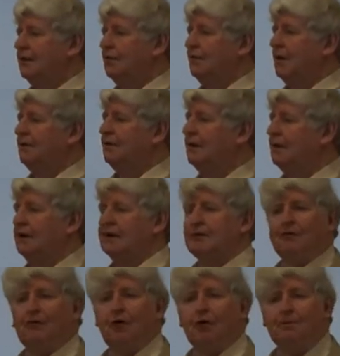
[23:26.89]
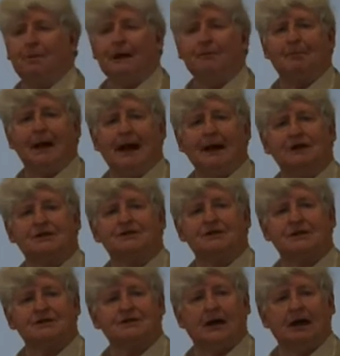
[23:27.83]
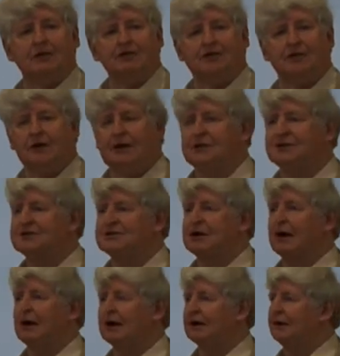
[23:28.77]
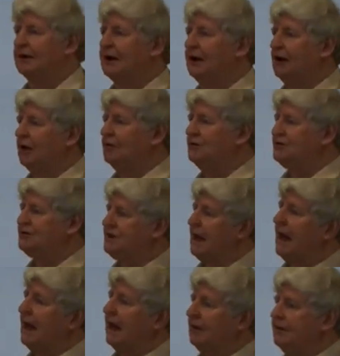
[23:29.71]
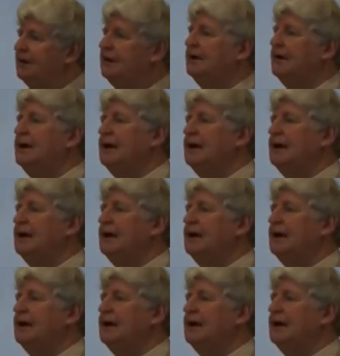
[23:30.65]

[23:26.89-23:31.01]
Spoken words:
when the 4 big banks in this country decided to close down